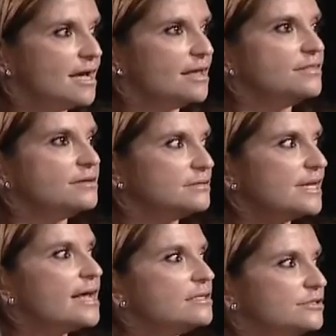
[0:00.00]
and the
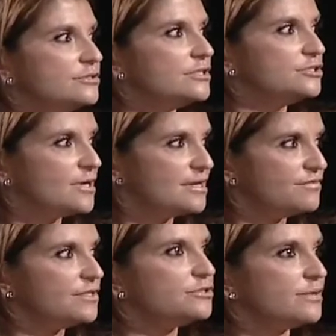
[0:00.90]
calendar to try to
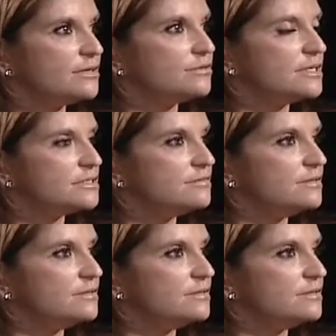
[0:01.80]
filter out the rest of